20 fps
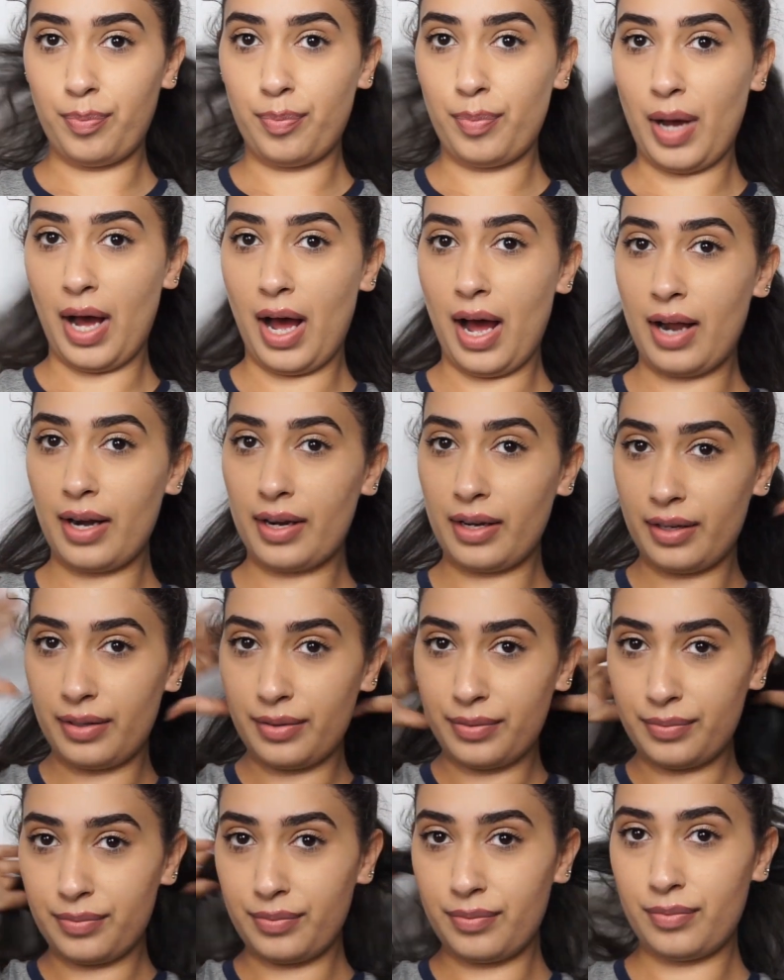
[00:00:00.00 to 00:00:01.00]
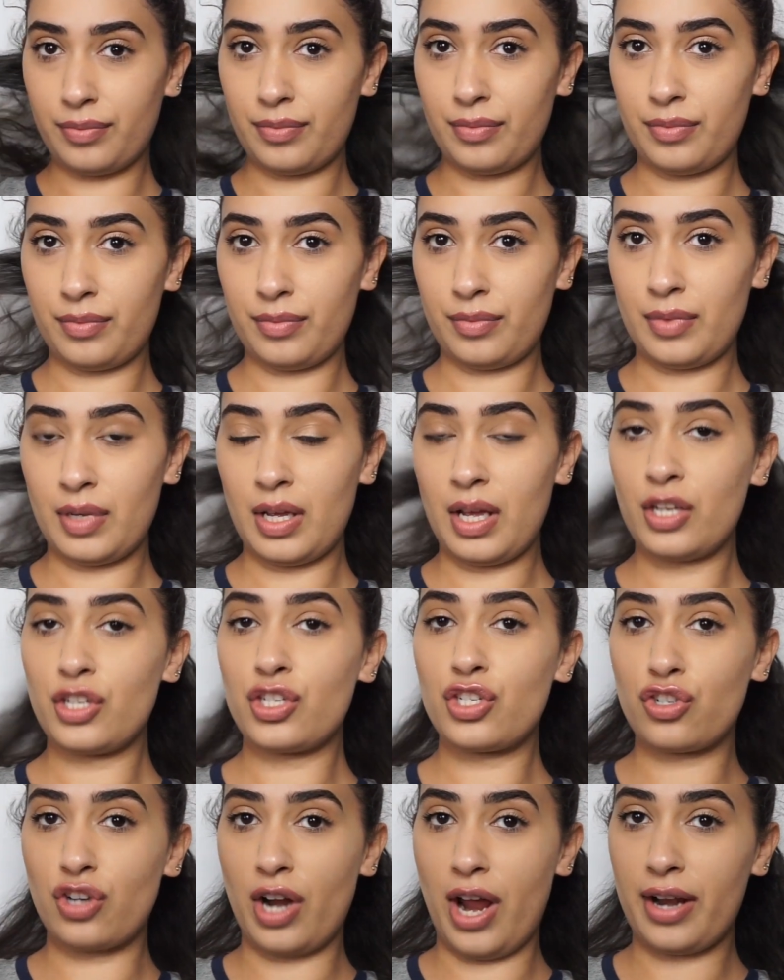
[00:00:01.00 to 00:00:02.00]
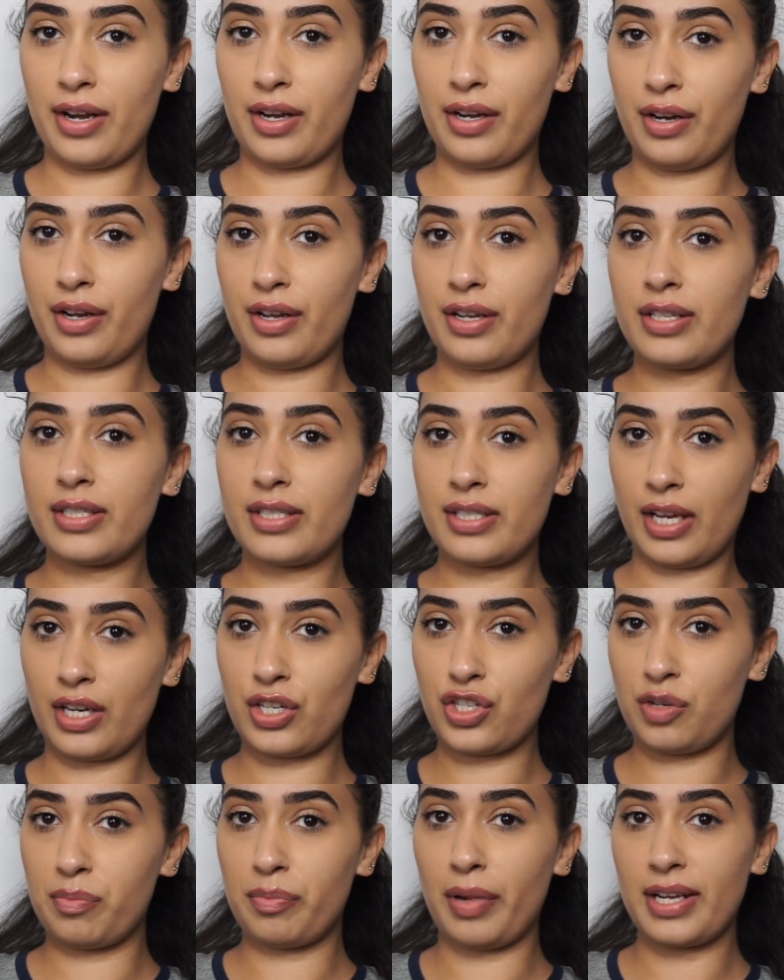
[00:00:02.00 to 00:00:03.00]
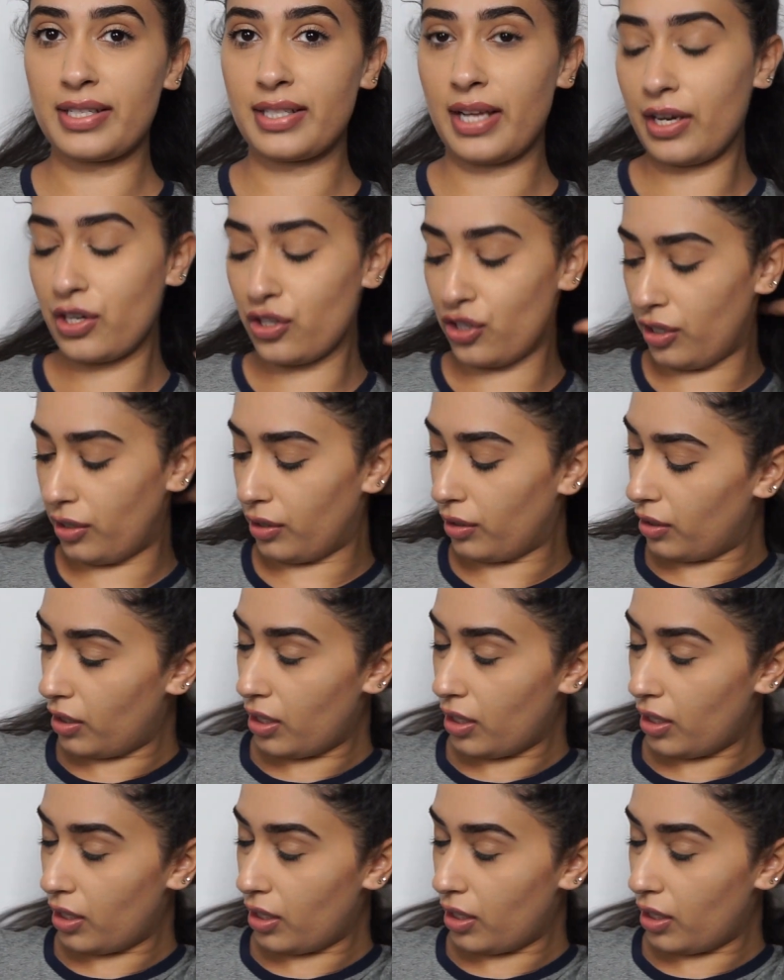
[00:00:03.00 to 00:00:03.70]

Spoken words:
part it, straighten it section by section.